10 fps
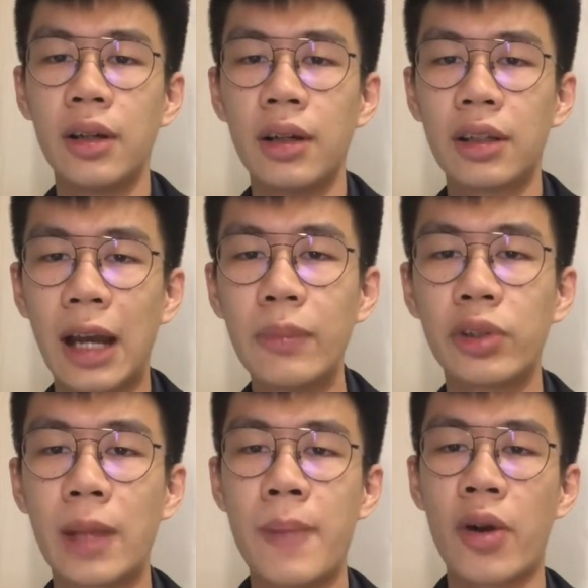time to
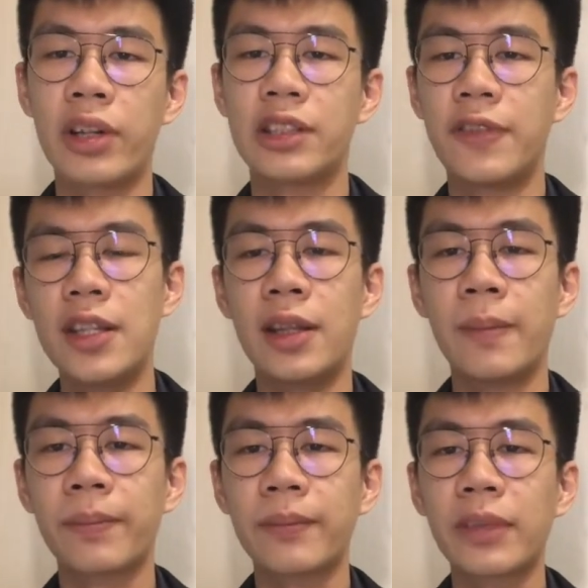get back on his feet.
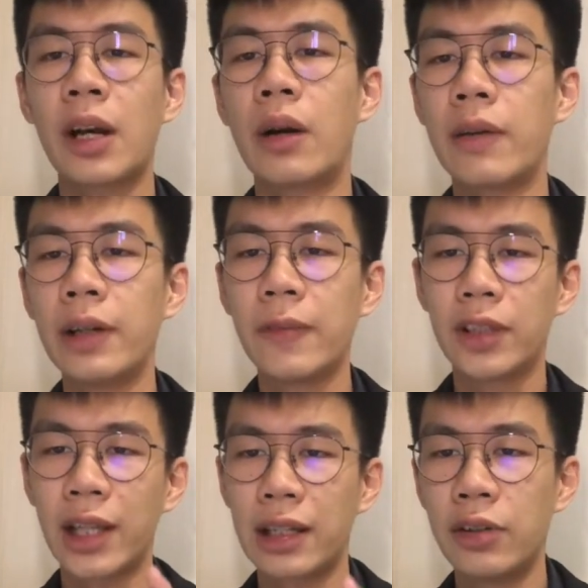However, if
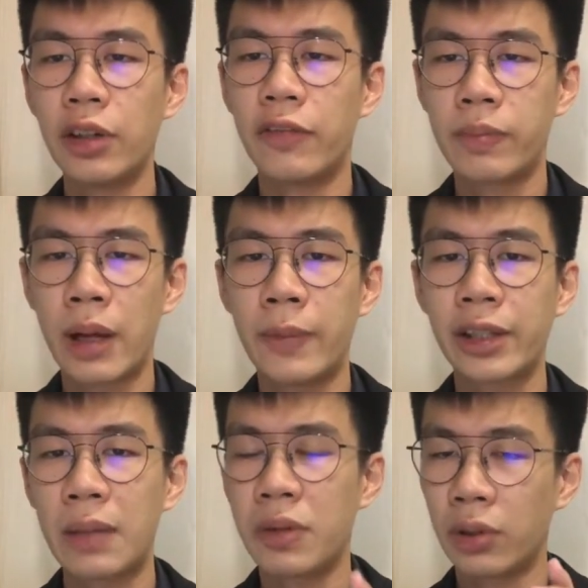the likelihood of repayment
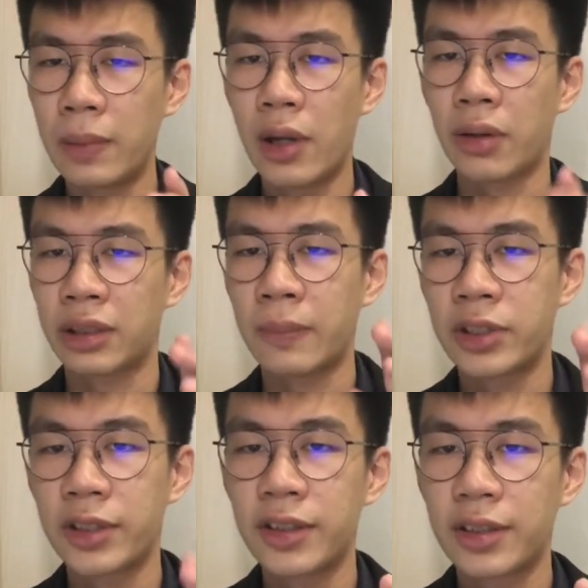can be only made on
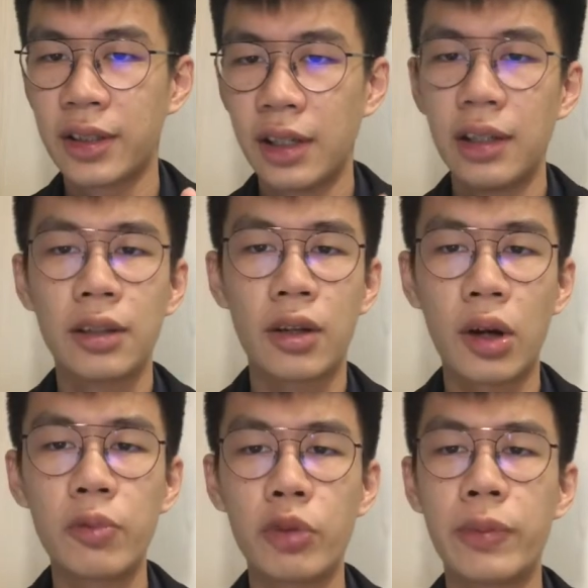assumptions, the
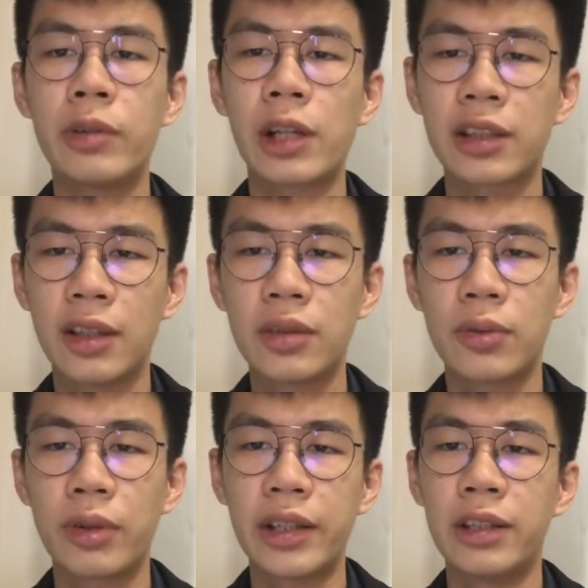court will be reluctant to
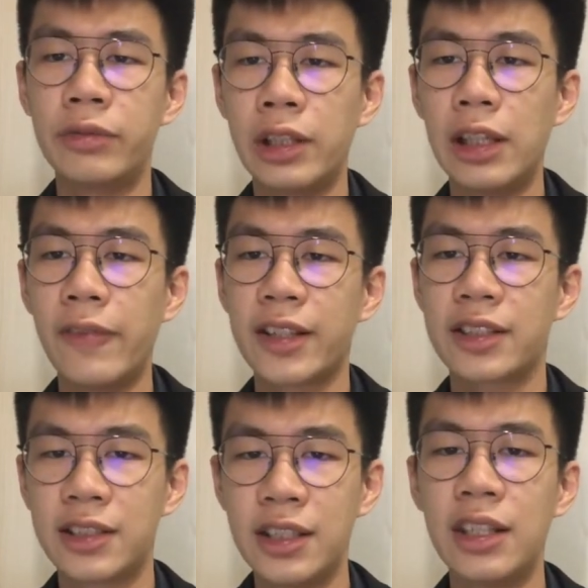grant a relief, as
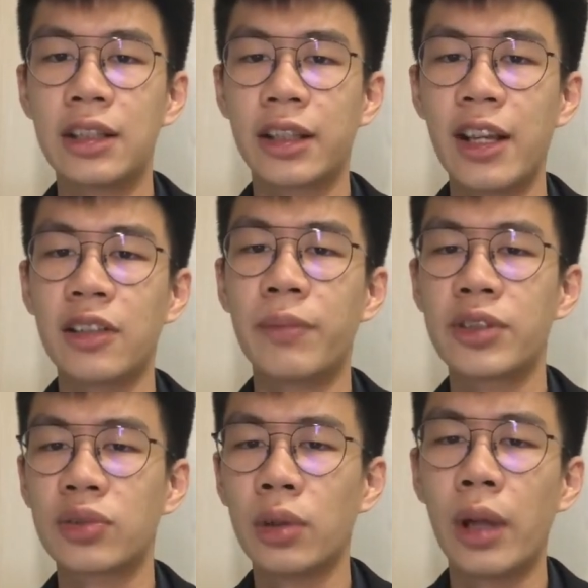seen in the case of
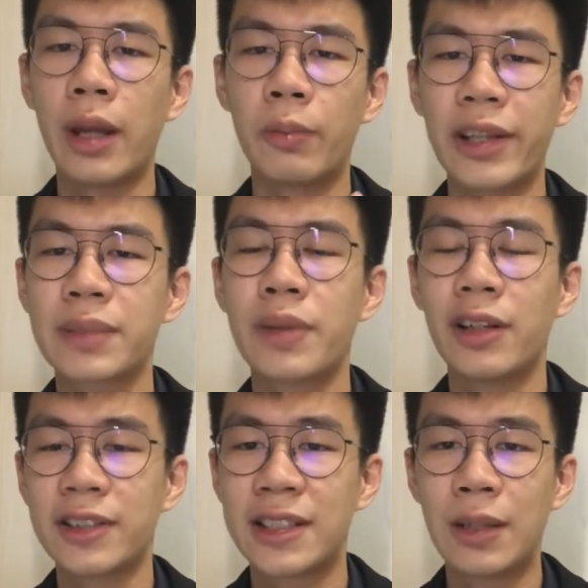Bristol and West
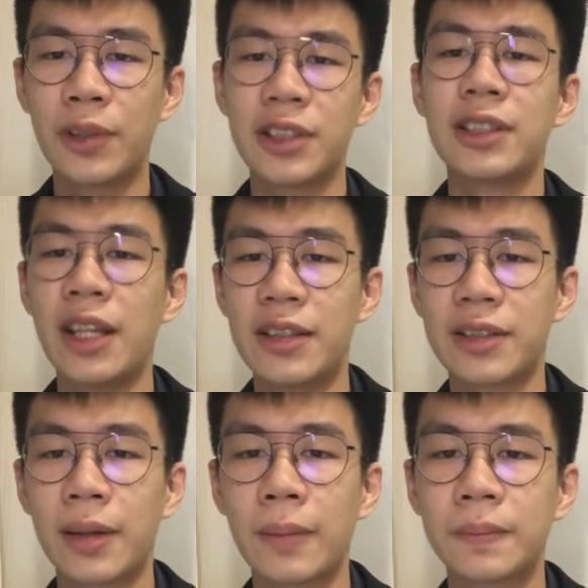plc vs. Days.
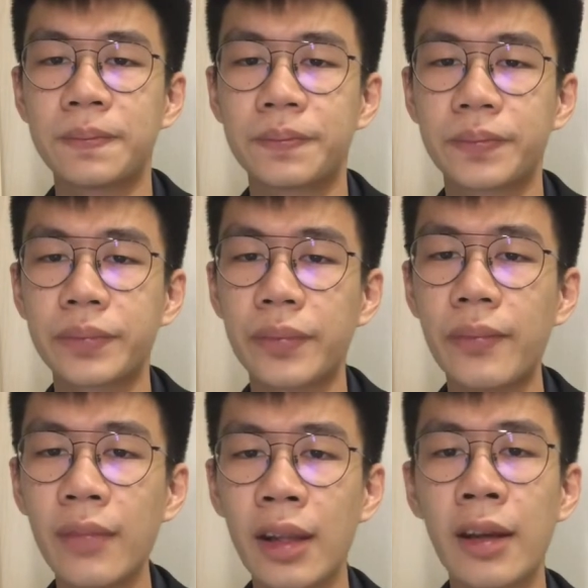
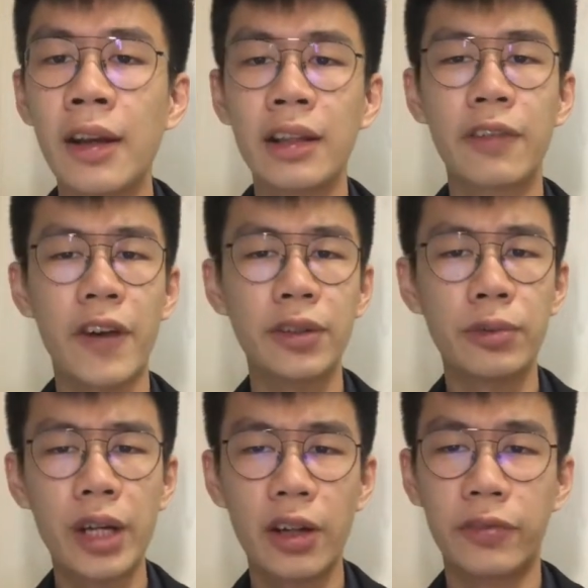The final
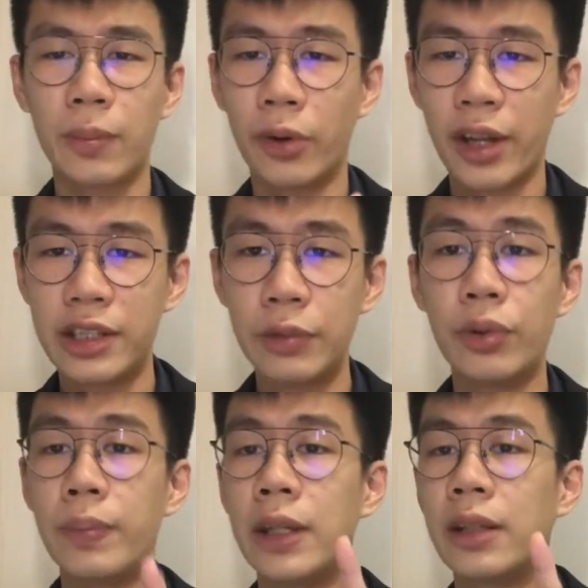right of the mortgagee
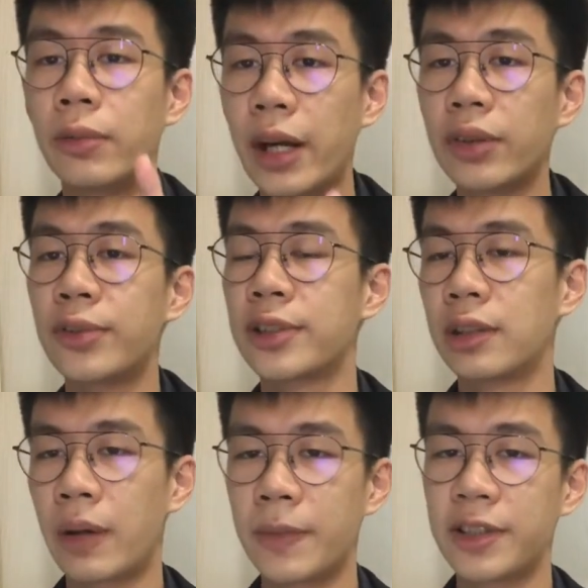would be the right to sell
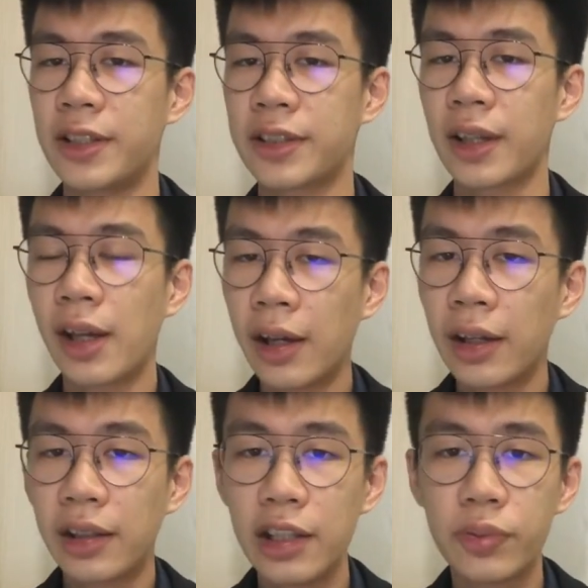the premises.
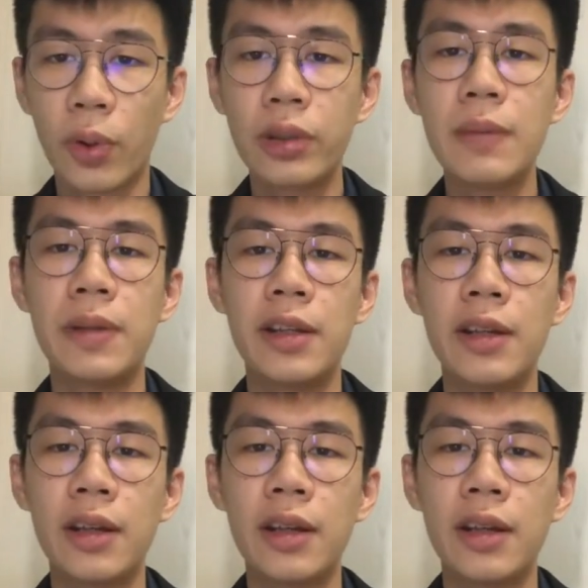This will only be